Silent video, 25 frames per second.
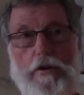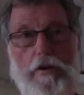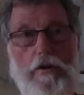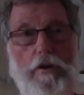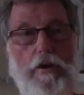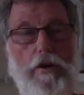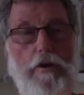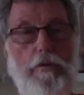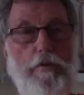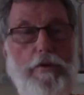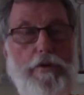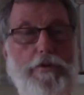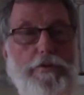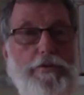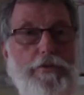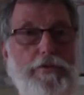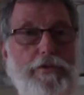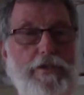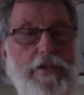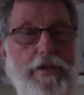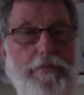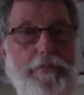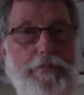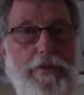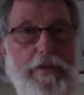Or will you do
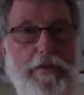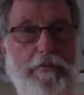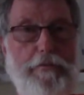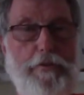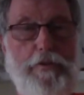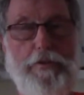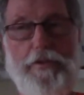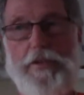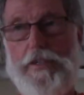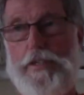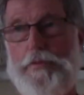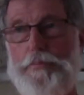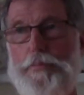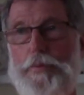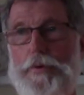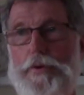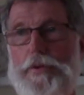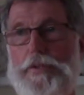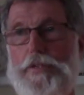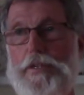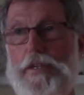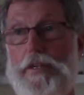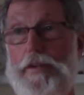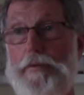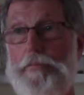something for this
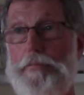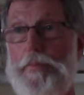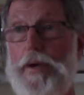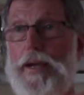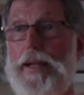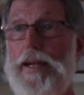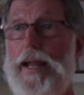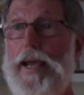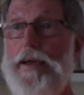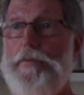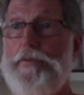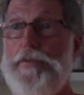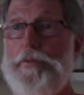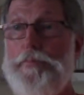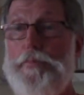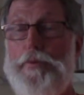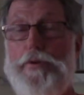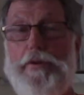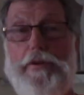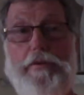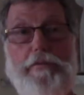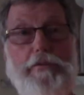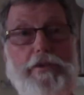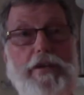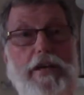person? It might have a
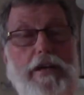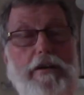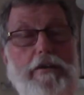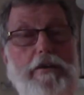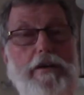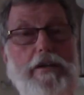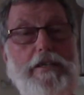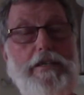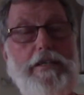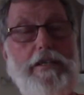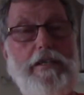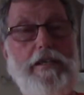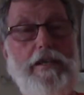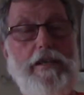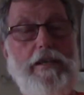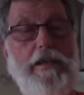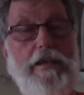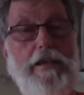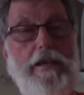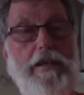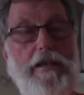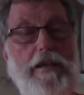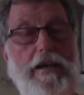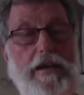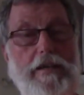spirit of generosity
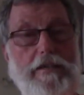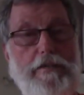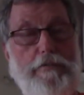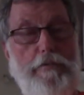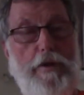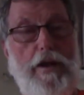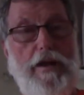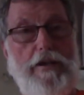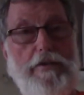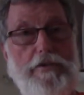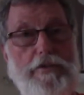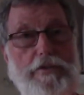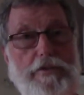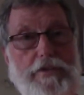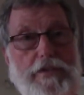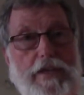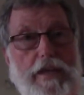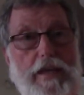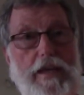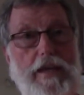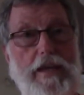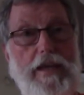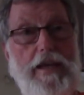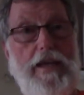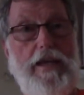as well to
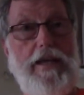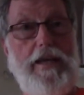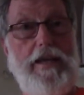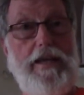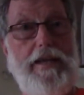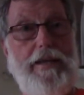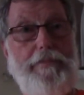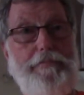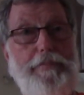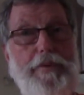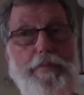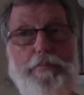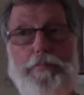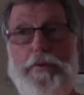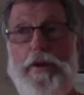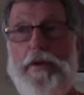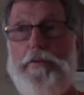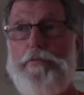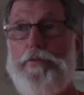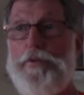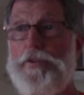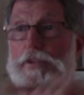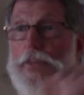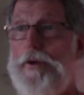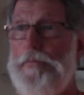say, let me pray
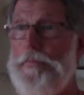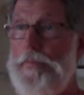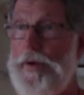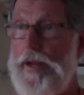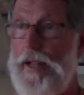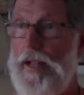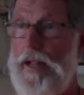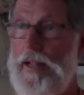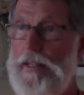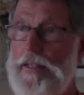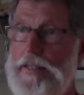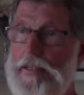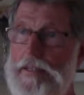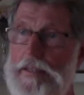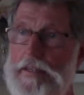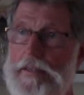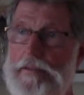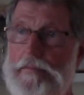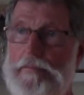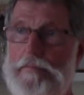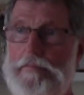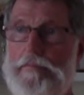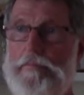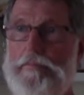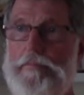for somebody else.
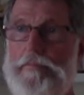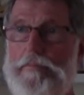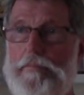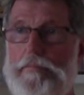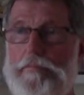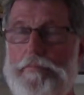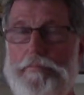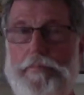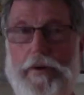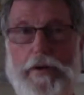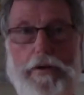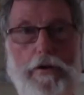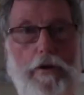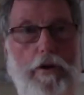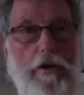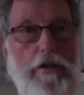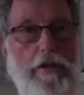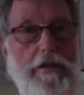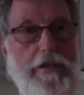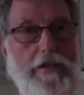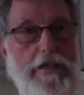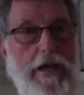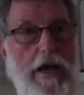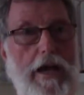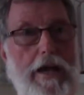But all
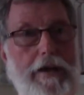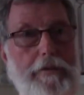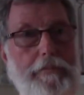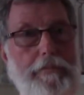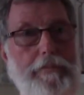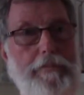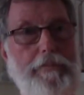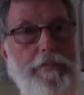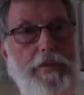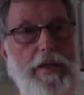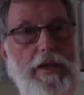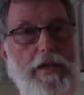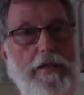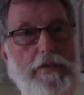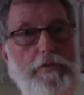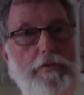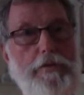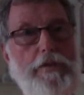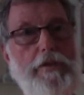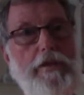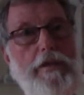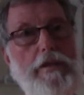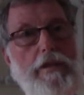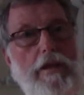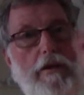the time, it's
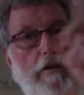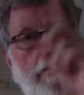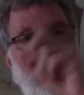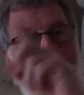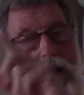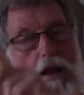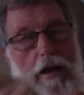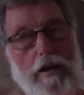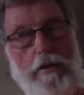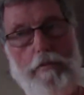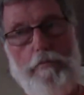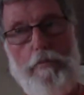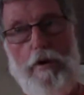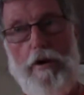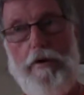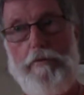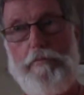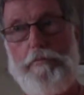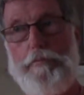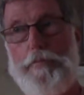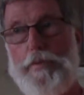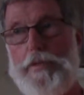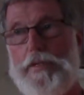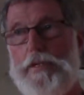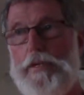within the realm
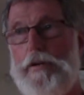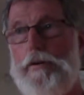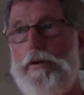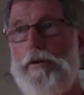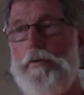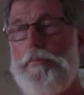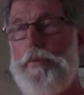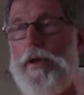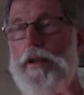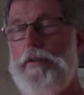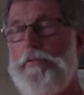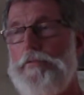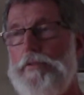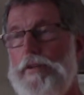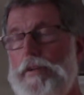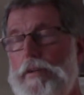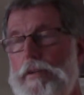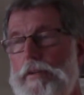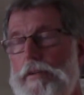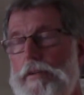of material benefit.